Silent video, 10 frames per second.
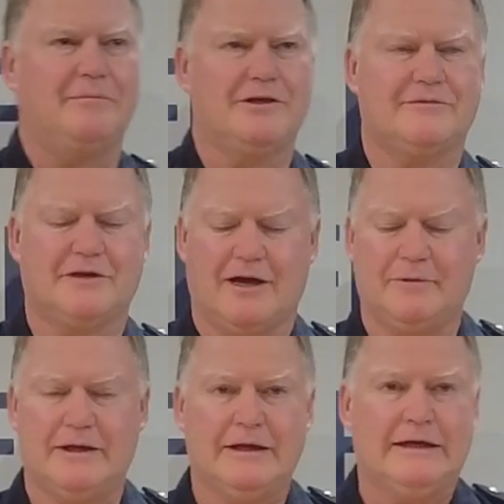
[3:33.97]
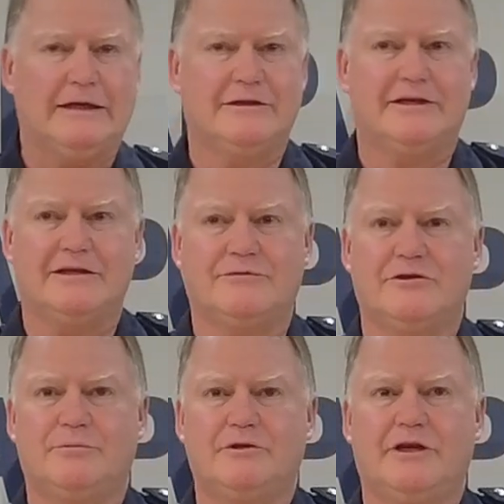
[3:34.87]
much for coming. Detective
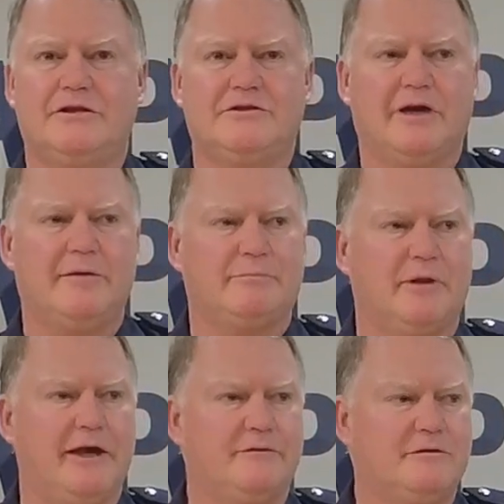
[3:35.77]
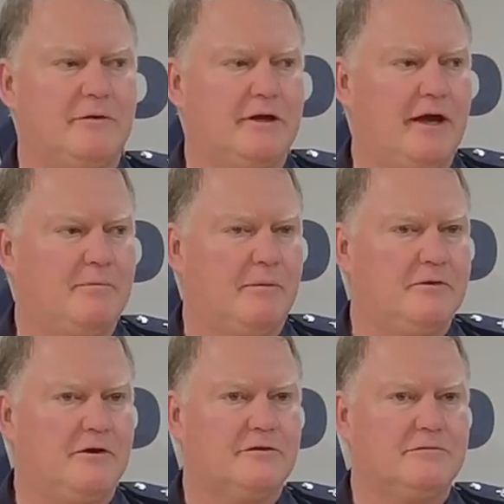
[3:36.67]
Superintendent James Blandford is my name. I'm
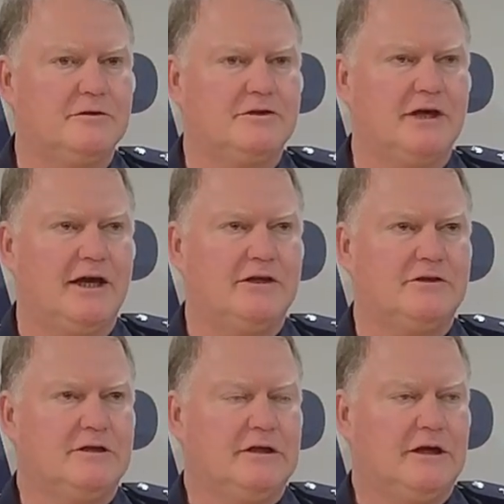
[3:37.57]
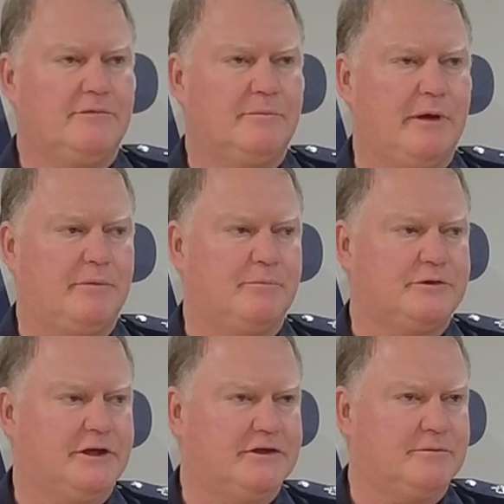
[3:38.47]
the officer in charge of the Public
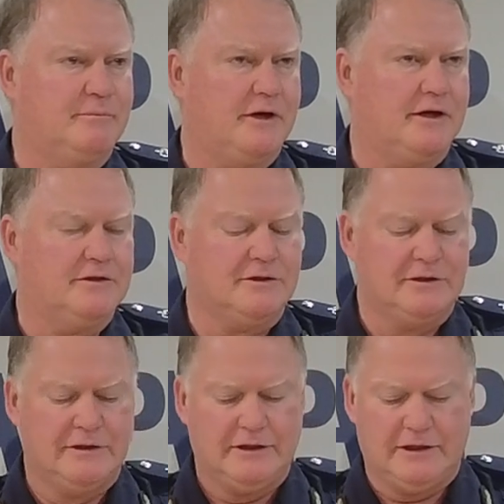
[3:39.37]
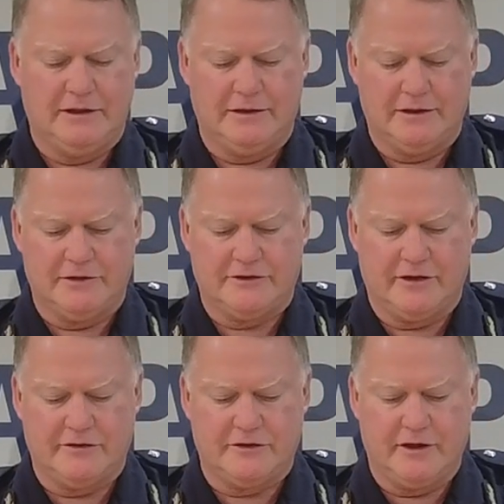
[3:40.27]
Protection Branch in
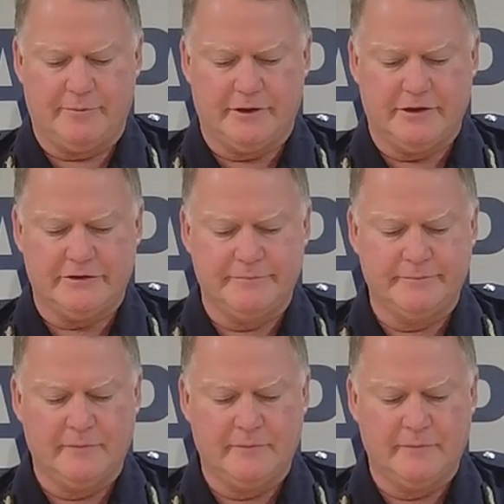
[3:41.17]
South Australia Police.